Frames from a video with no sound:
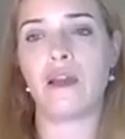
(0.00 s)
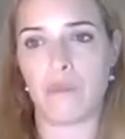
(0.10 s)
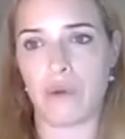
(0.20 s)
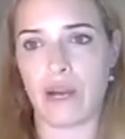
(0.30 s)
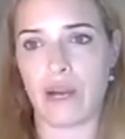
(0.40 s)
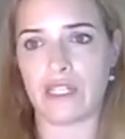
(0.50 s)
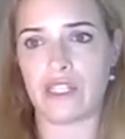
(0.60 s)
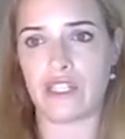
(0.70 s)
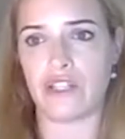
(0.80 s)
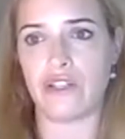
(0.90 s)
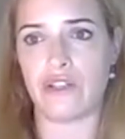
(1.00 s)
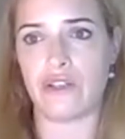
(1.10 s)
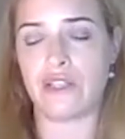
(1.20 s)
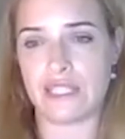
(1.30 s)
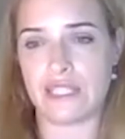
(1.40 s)
prior to
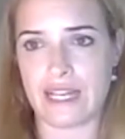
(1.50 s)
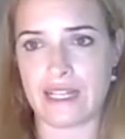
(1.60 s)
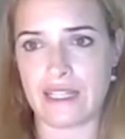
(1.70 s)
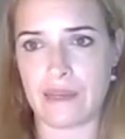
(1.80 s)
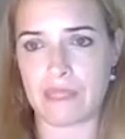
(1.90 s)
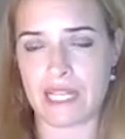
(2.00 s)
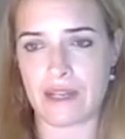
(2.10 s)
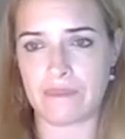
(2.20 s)
standing them down.